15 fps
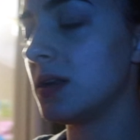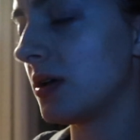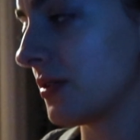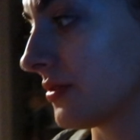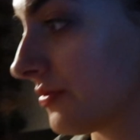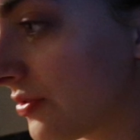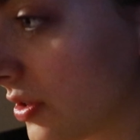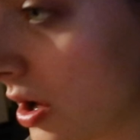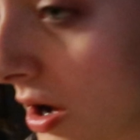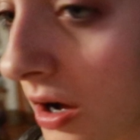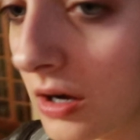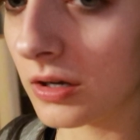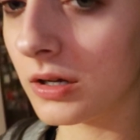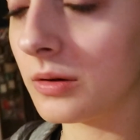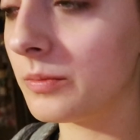another
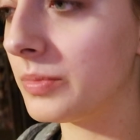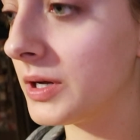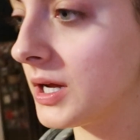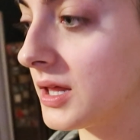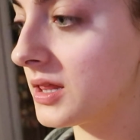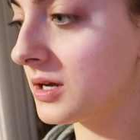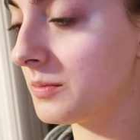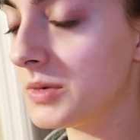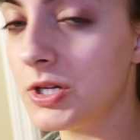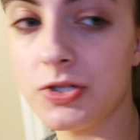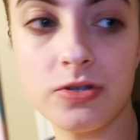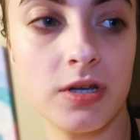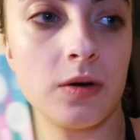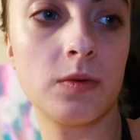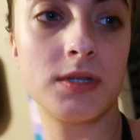vlog, but I think I'm going to do
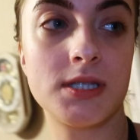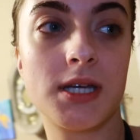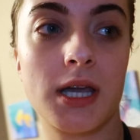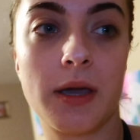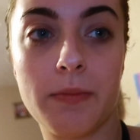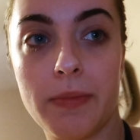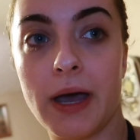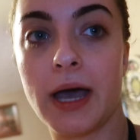that once I get